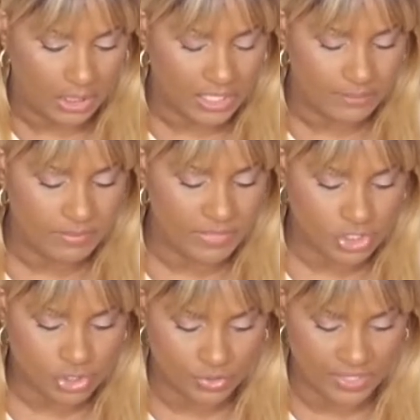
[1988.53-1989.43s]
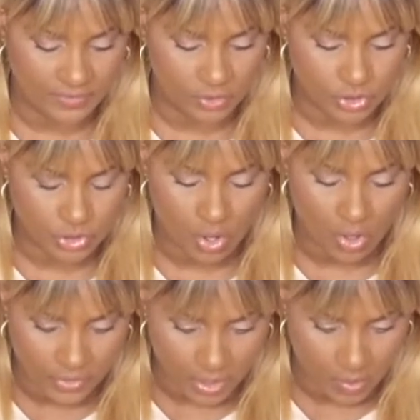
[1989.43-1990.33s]
Let me make sure that there is no
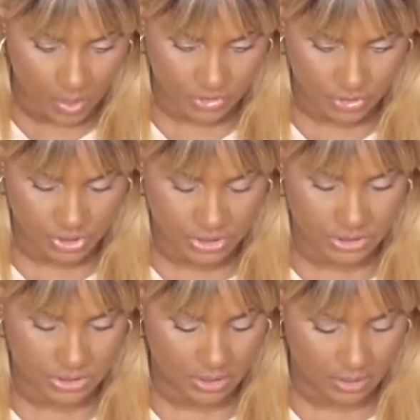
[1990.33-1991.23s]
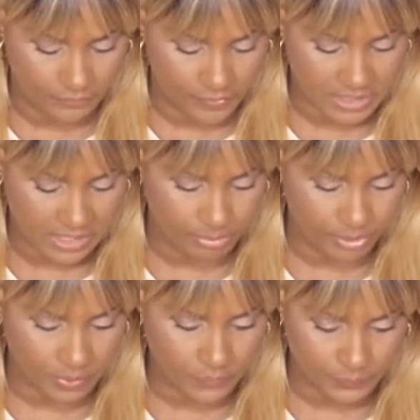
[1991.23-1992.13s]
other questions, for
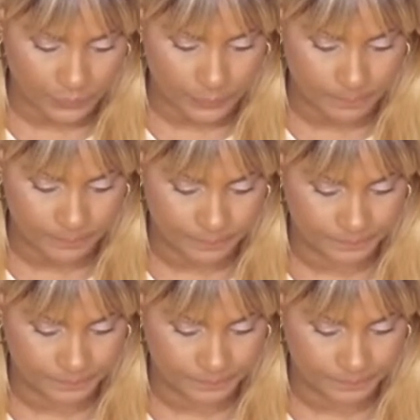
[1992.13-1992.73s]
example, in the group.